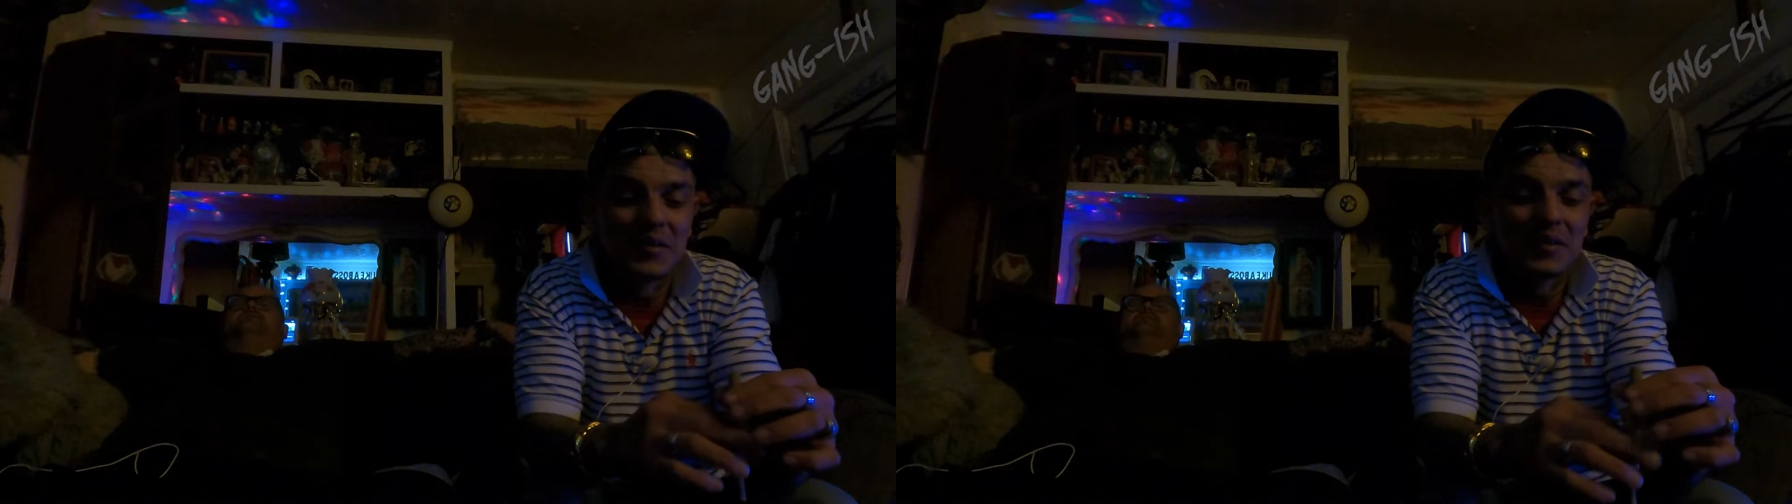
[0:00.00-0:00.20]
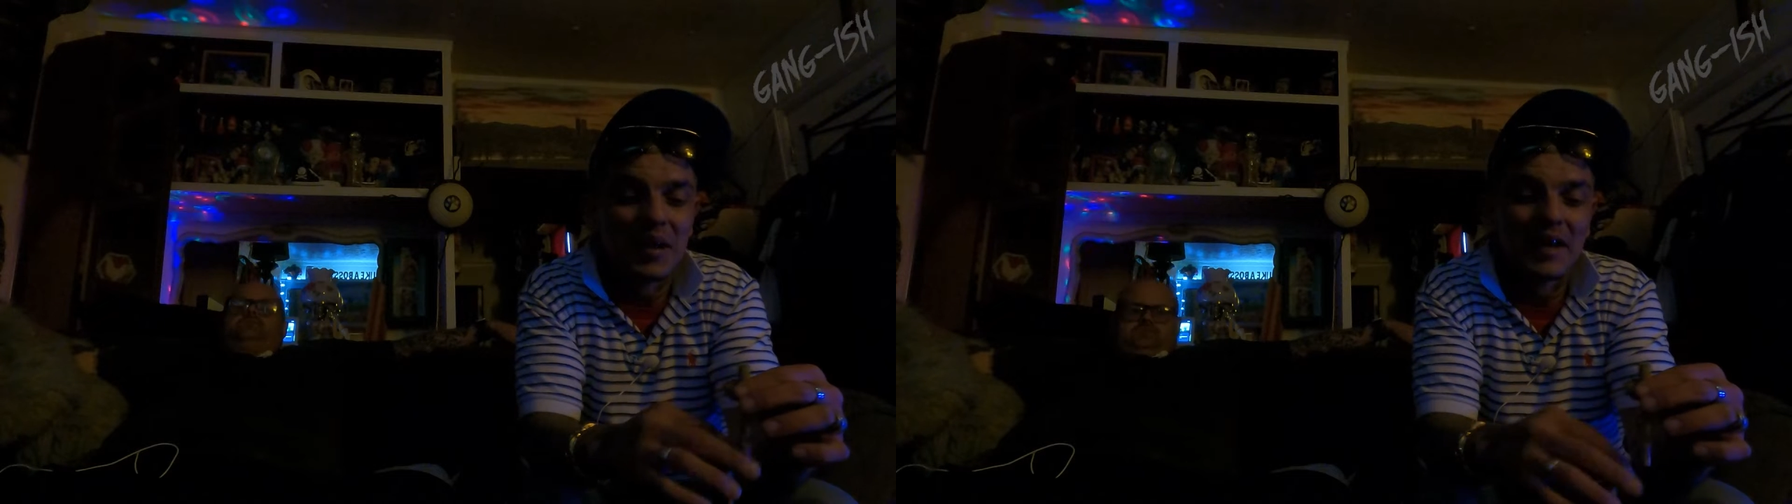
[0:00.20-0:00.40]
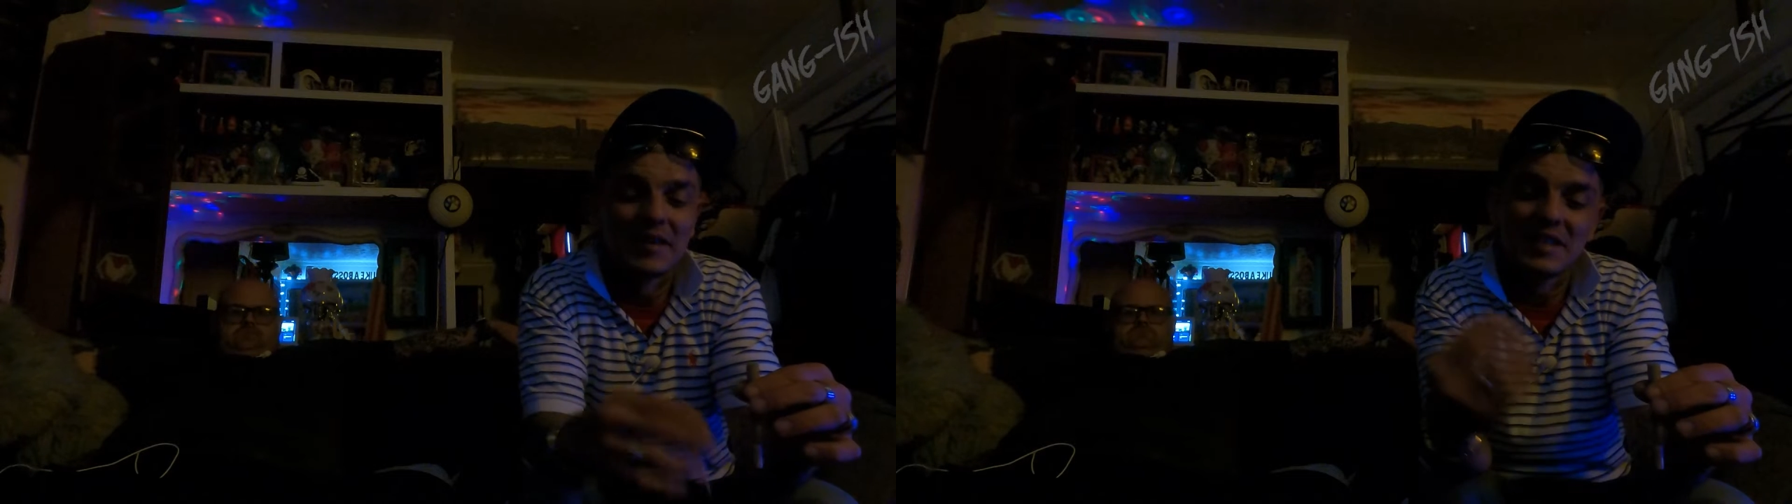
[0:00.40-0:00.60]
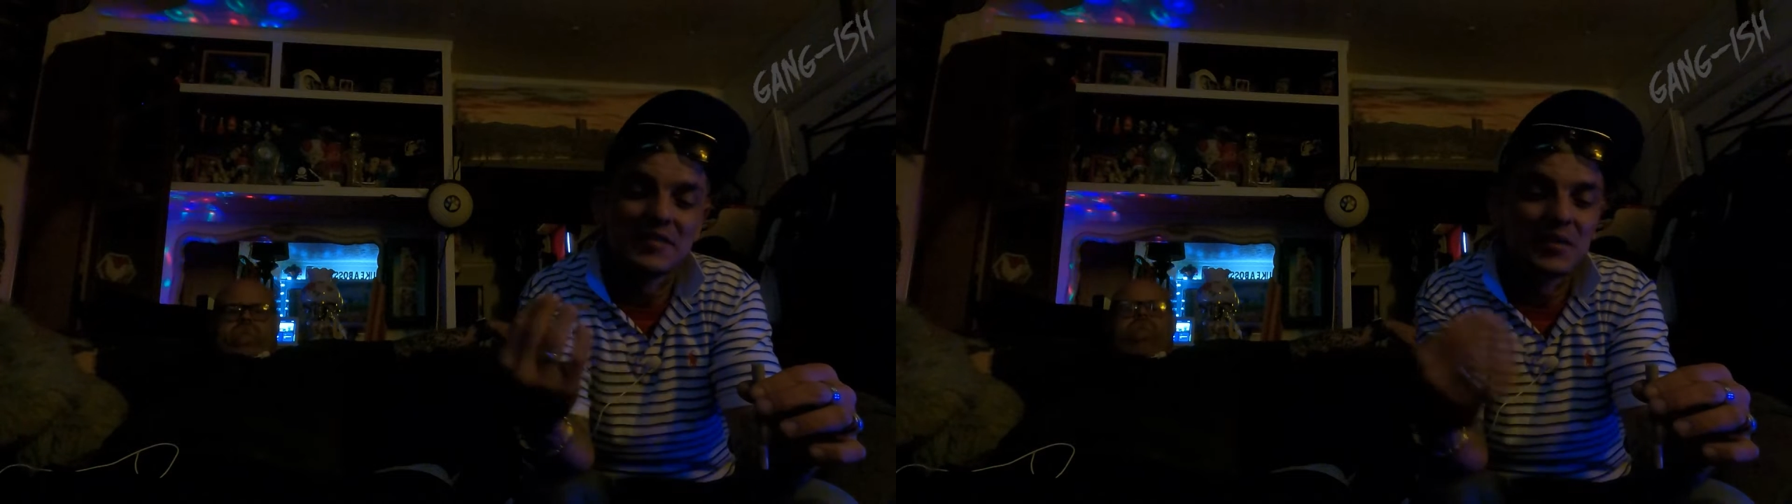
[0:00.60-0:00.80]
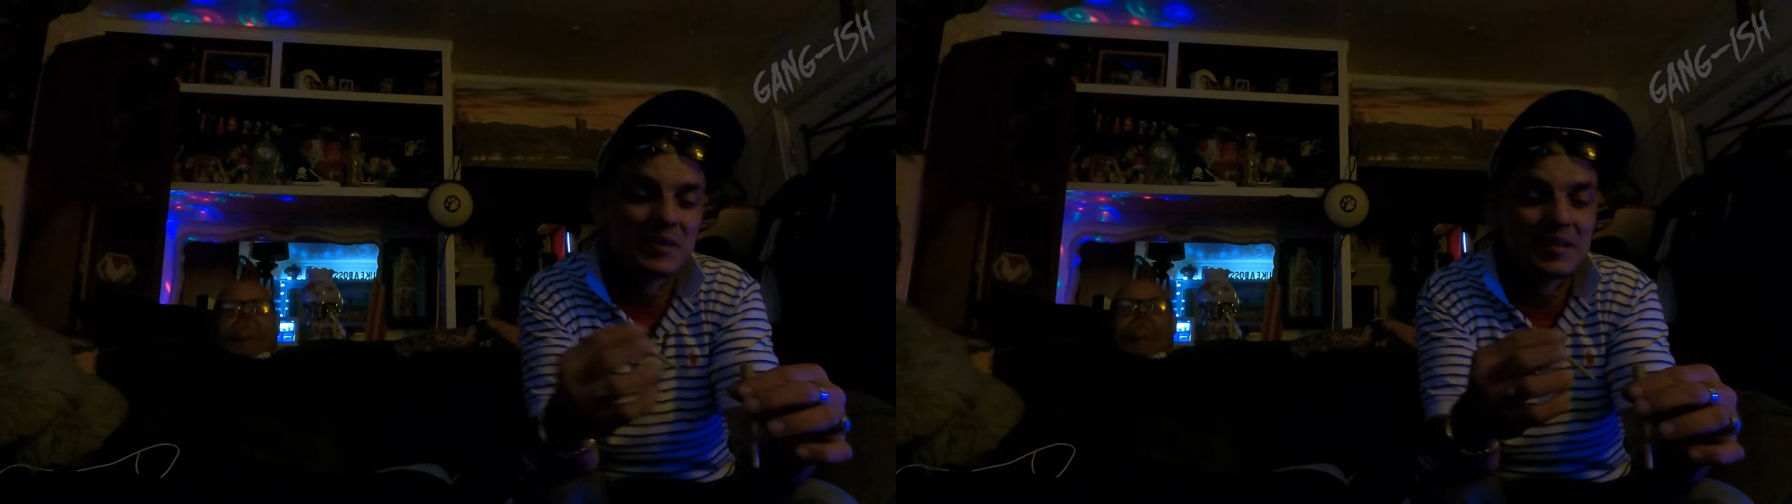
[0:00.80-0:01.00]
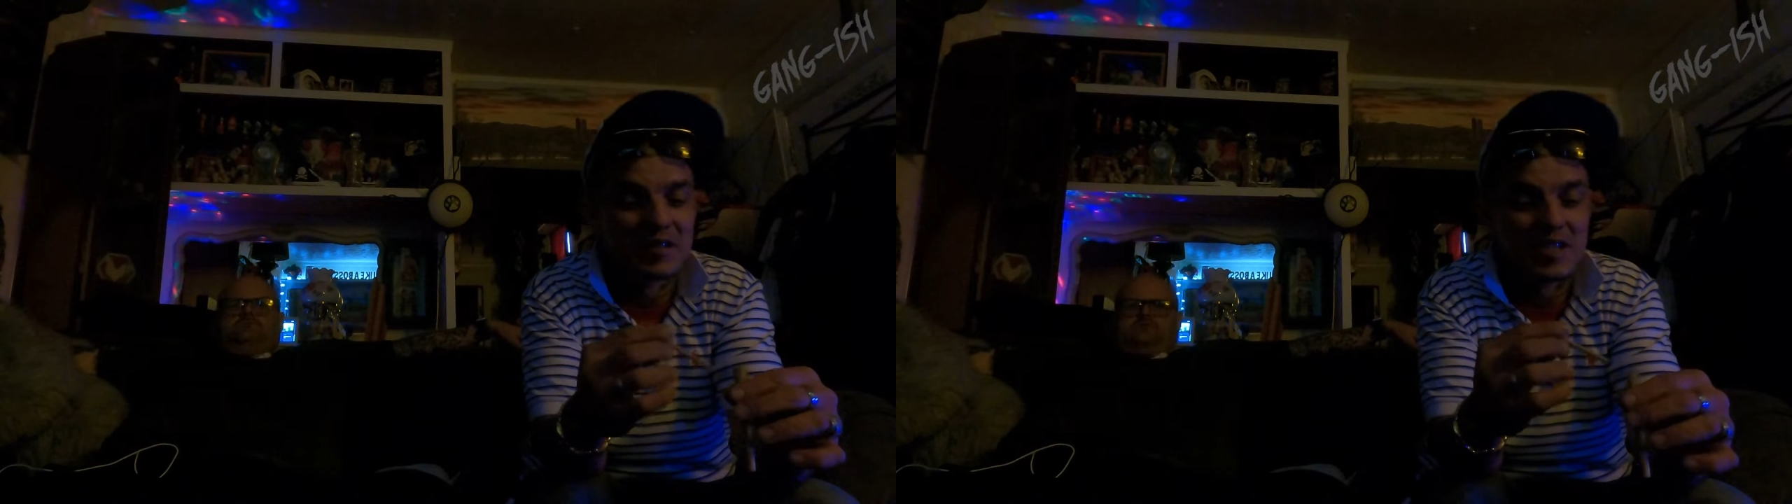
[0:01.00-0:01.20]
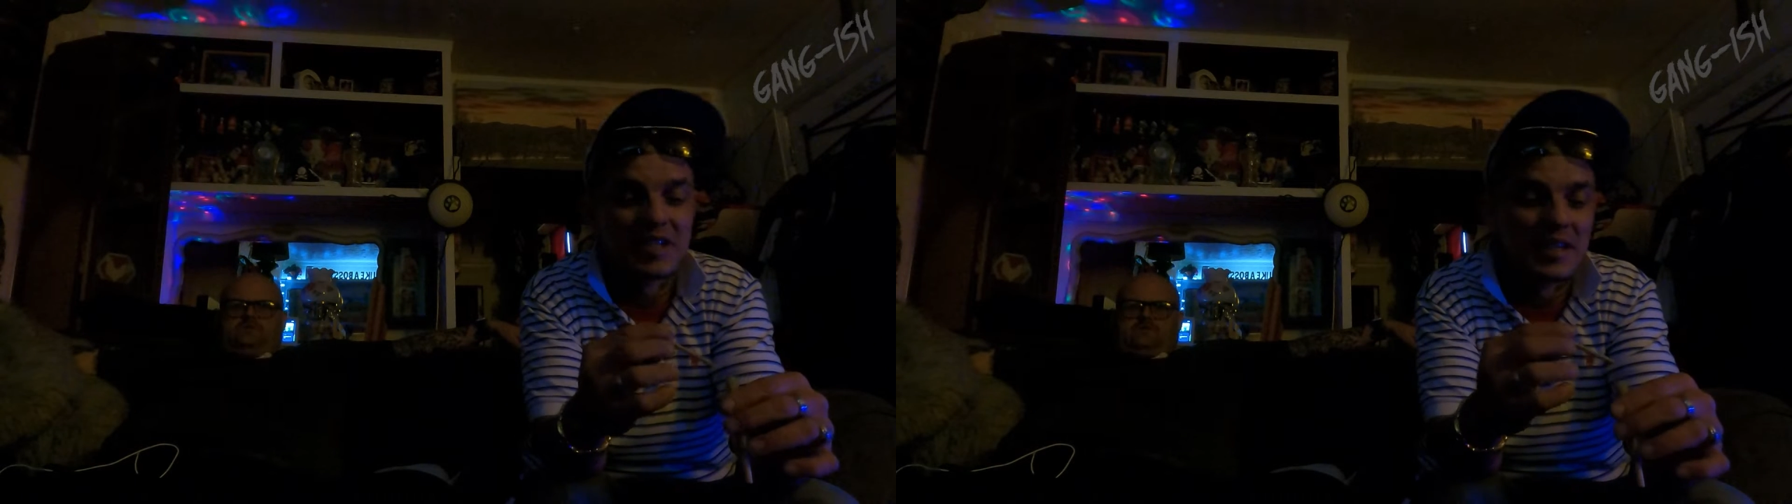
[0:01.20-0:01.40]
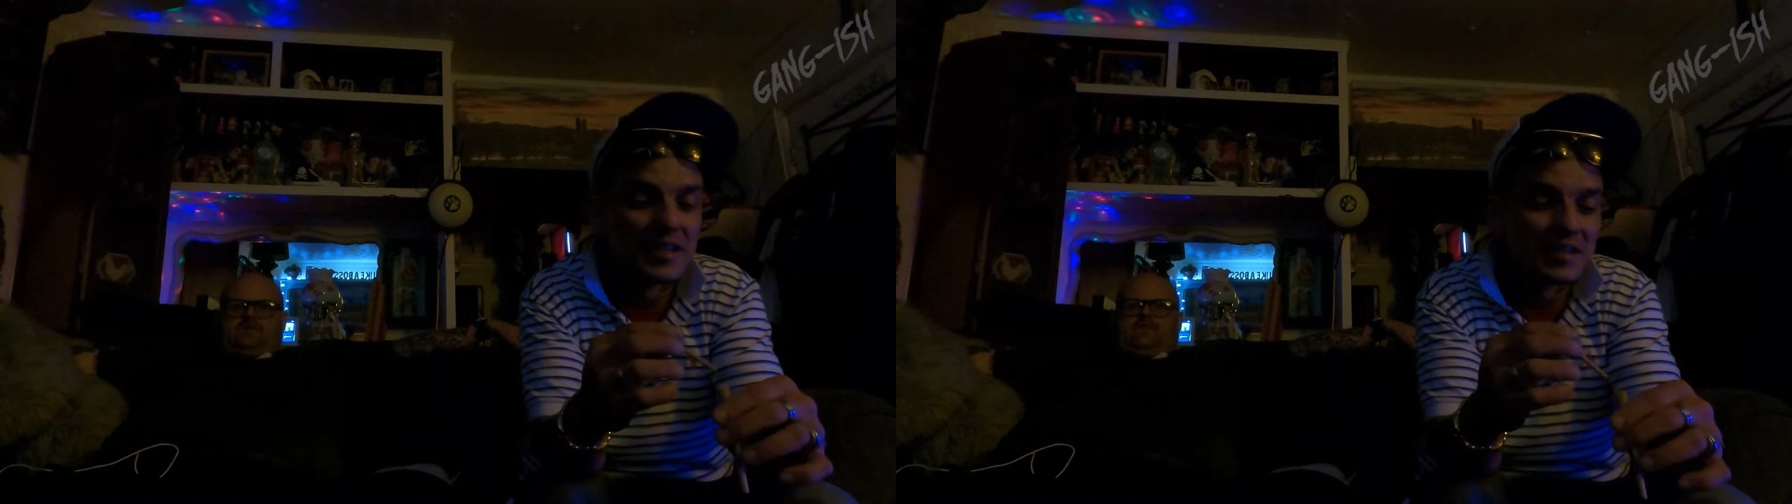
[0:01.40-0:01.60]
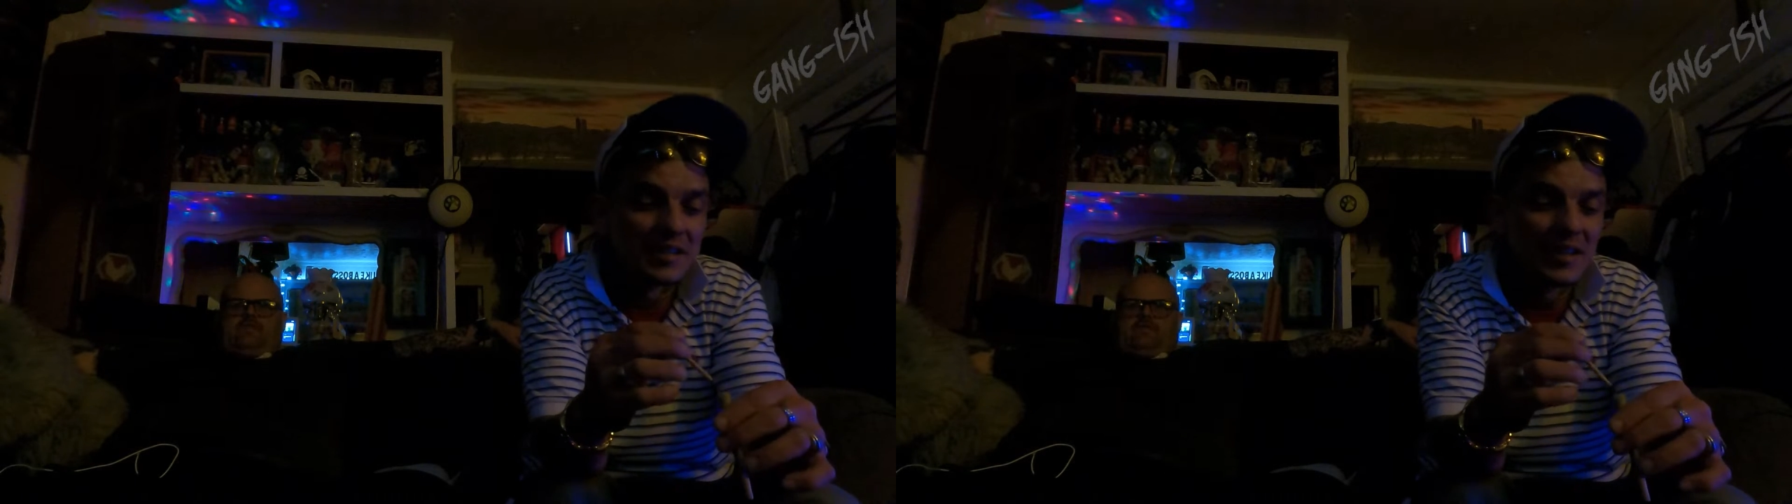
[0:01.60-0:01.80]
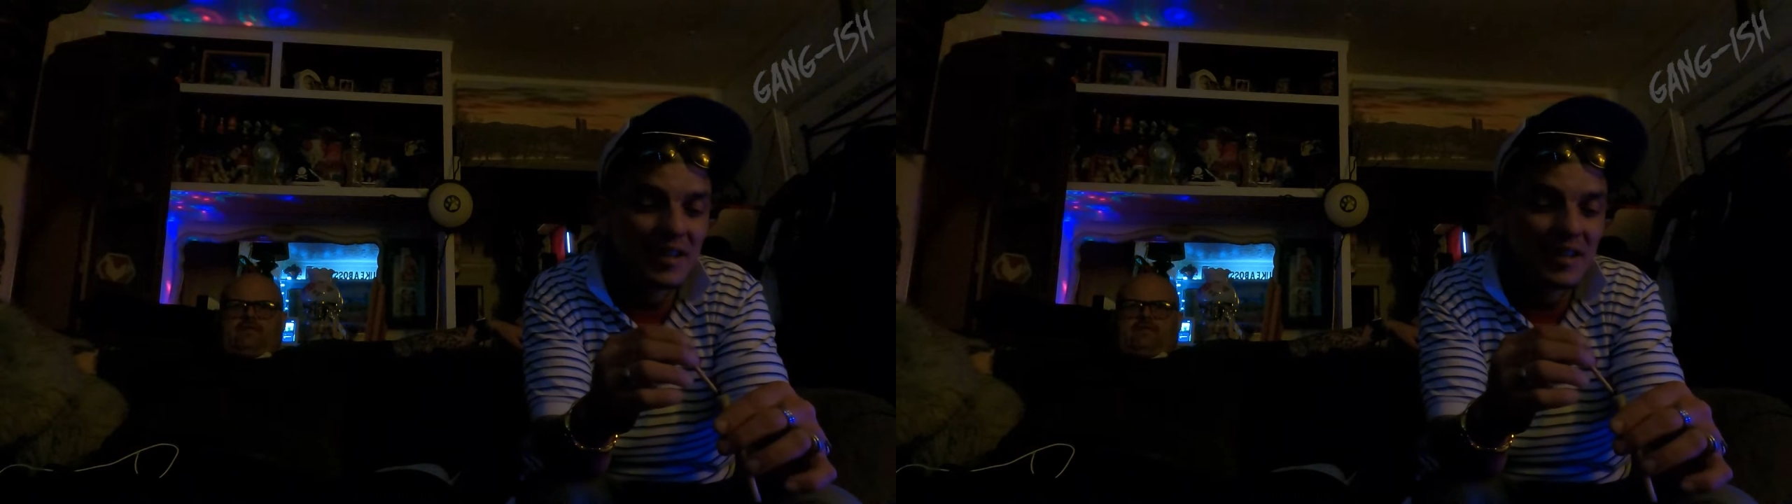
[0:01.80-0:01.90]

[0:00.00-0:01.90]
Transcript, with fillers: for Yeah. Like, this food was a genius,